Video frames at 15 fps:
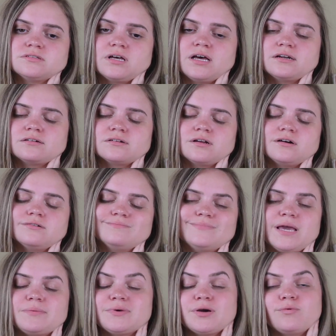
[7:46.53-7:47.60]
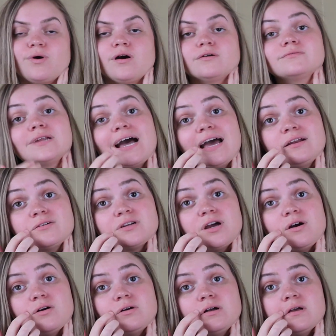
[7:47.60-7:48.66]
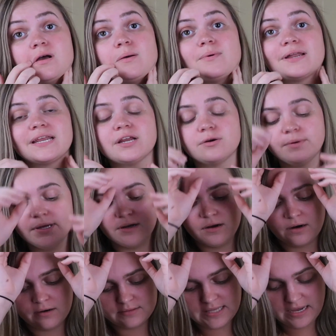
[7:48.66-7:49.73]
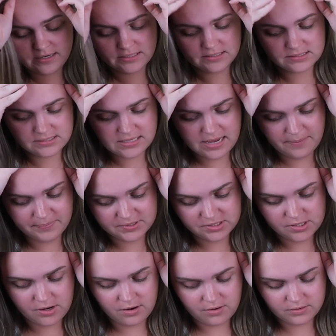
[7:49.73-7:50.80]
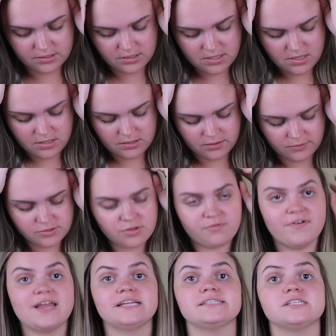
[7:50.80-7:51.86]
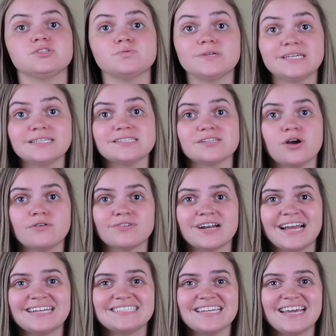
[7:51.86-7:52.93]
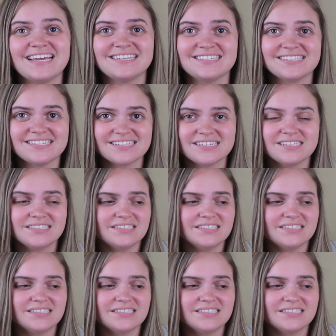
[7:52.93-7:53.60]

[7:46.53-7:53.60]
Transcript: I don't know. Maybe it won't. I don't know. But here we are. That is the episode. Those are the fantasy suites, overnight dates.